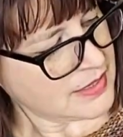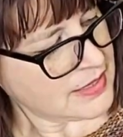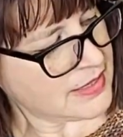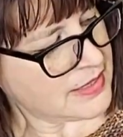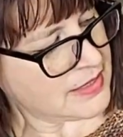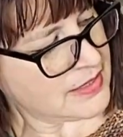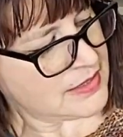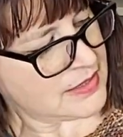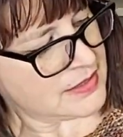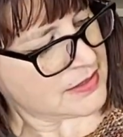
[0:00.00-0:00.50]

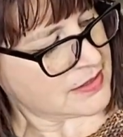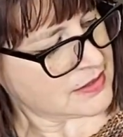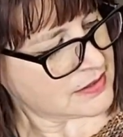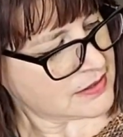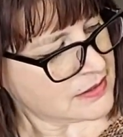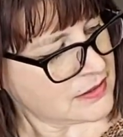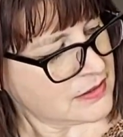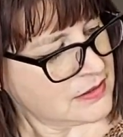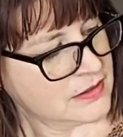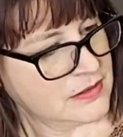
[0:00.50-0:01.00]

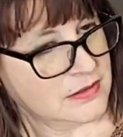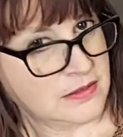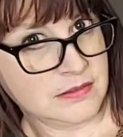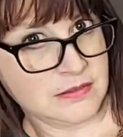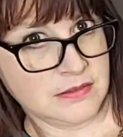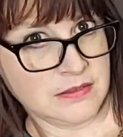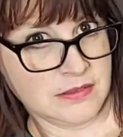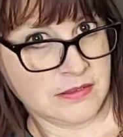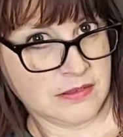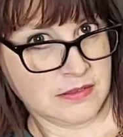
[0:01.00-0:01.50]
is
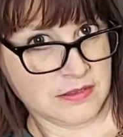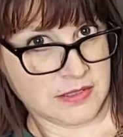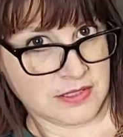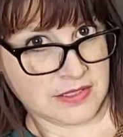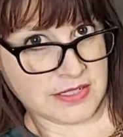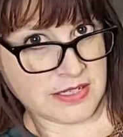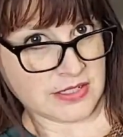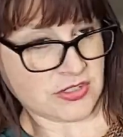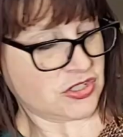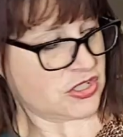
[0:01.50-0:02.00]

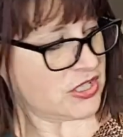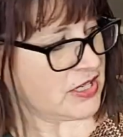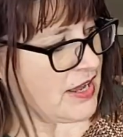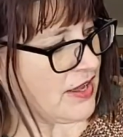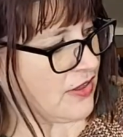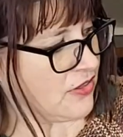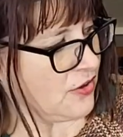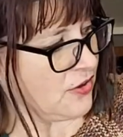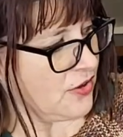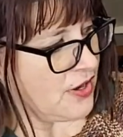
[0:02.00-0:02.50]
stitched
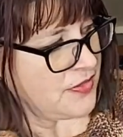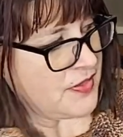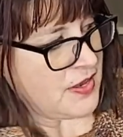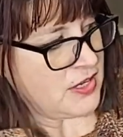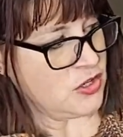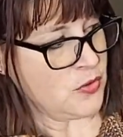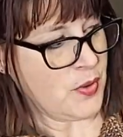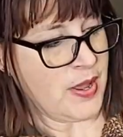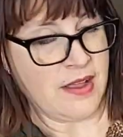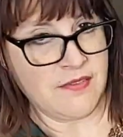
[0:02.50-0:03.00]
together, and then
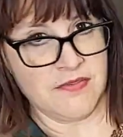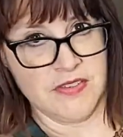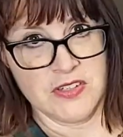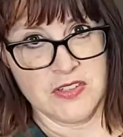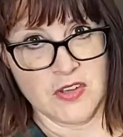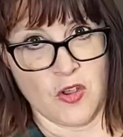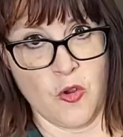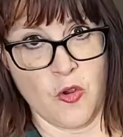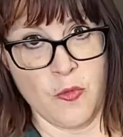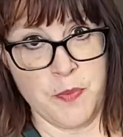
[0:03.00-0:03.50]
you have
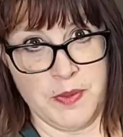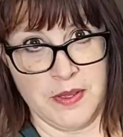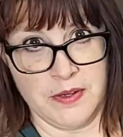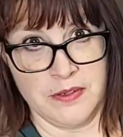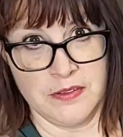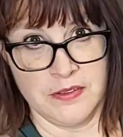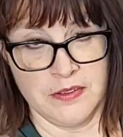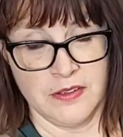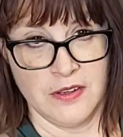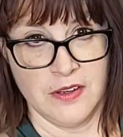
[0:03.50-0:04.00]
this
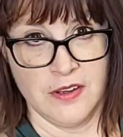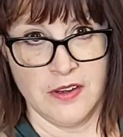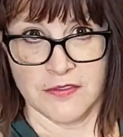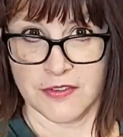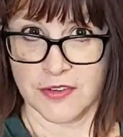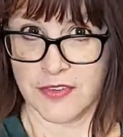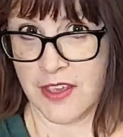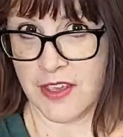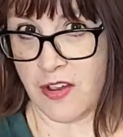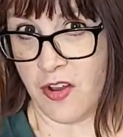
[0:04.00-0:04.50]
open
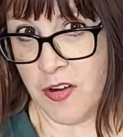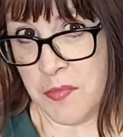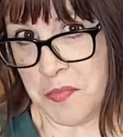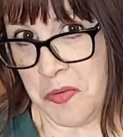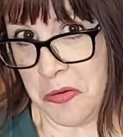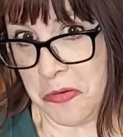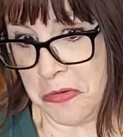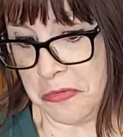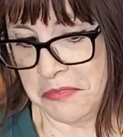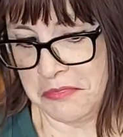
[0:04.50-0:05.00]
for the
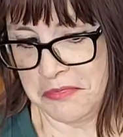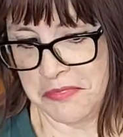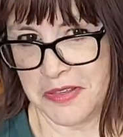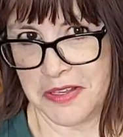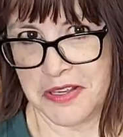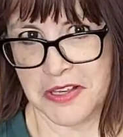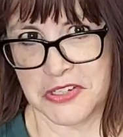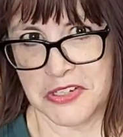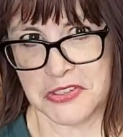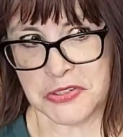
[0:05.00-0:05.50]
armhole.
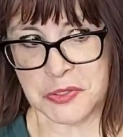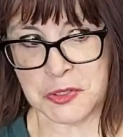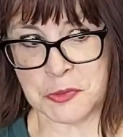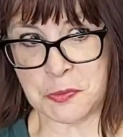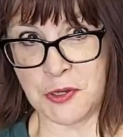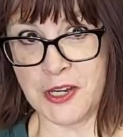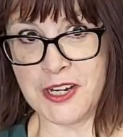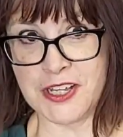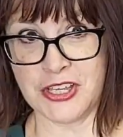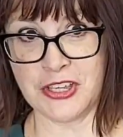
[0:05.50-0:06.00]
So it's
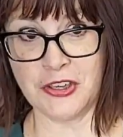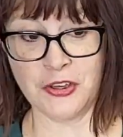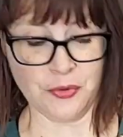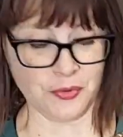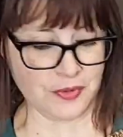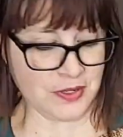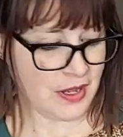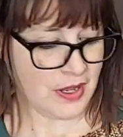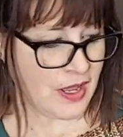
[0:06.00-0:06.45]
pretty cute.